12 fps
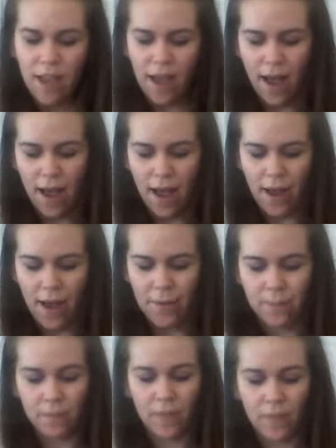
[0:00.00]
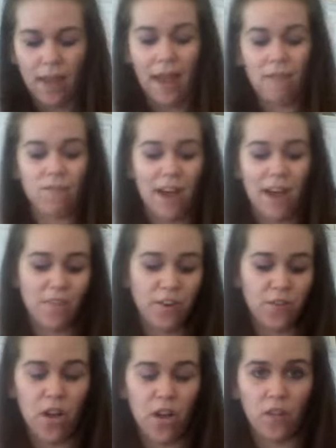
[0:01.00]
Have a
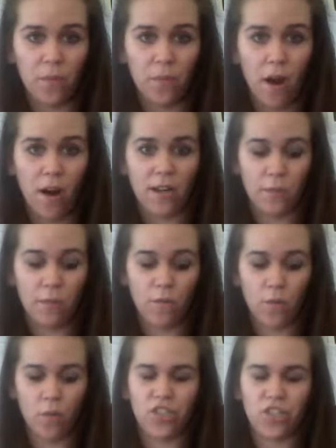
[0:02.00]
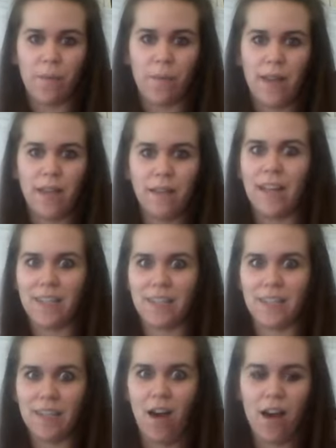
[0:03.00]
$500 party before shipping. That is
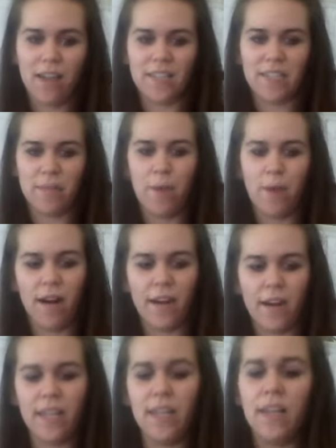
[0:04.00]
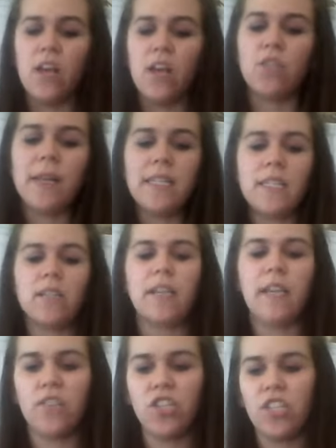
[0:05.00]
an awesome party. So basically,
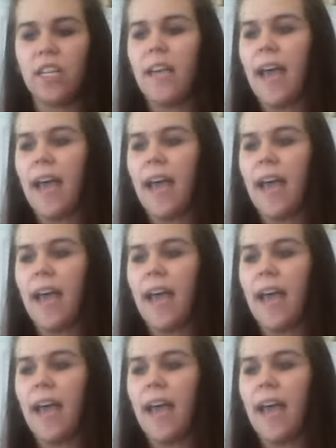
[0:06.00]
if she